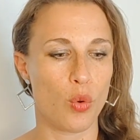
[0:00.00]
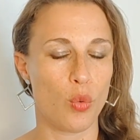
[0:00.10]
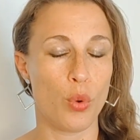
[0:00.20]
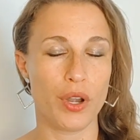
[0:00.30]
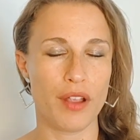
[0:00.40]

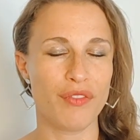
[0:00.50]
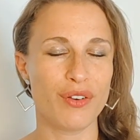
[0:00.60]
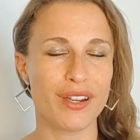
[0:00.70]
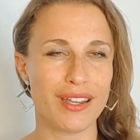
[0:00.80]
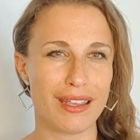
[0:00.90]

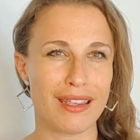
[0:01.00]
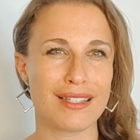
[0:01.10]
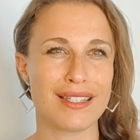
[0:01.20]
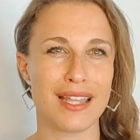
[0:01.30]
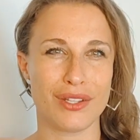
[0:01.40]
Whatever it
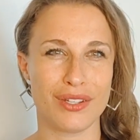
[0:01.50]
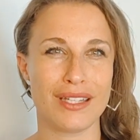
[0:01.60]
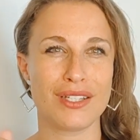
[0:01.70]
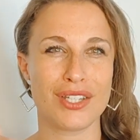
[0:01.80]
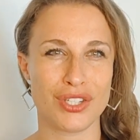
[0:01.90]
is that you
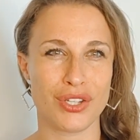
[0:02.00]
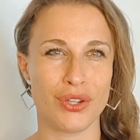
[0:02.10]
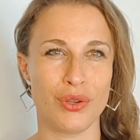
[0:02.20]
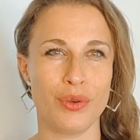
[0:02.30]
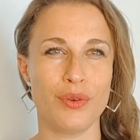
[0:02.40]
need to
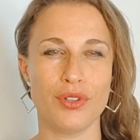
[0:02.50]
do,